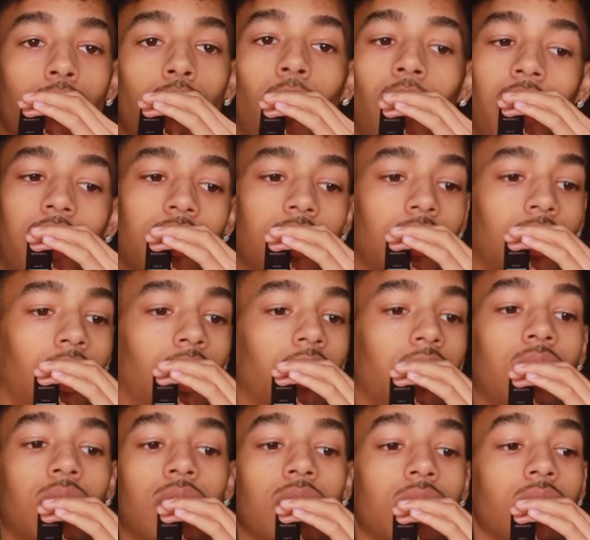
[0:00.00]
why is it on
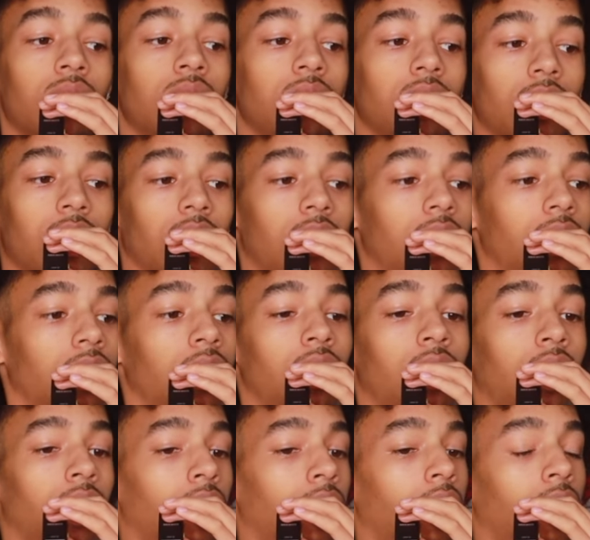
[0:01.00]
this skinny
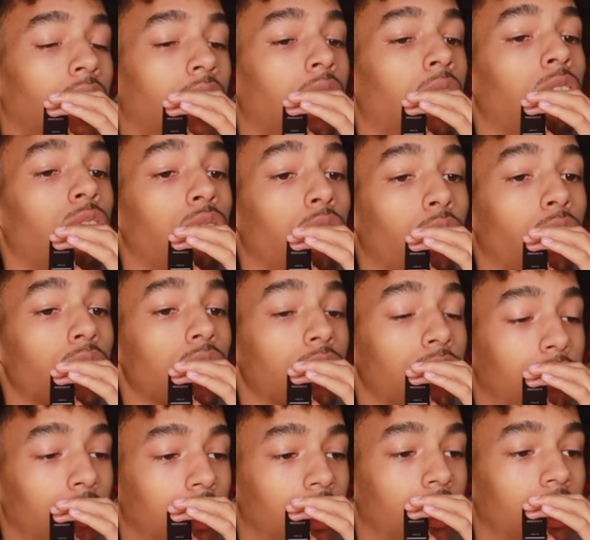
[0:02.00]
fool's
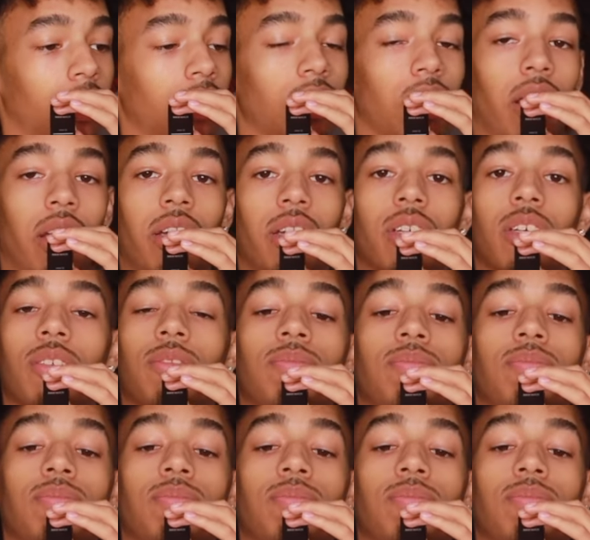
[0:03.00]
foot? Like,